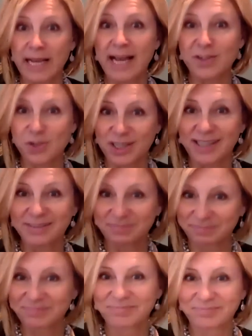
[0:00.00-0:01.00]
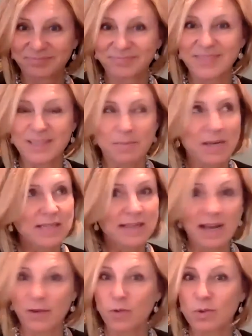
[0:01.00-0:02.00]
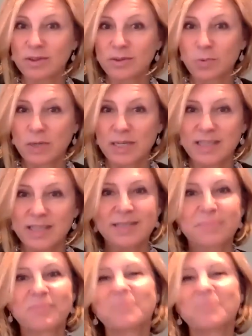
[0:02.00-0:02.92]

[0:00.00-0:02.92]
actually, it's amazing how the world works,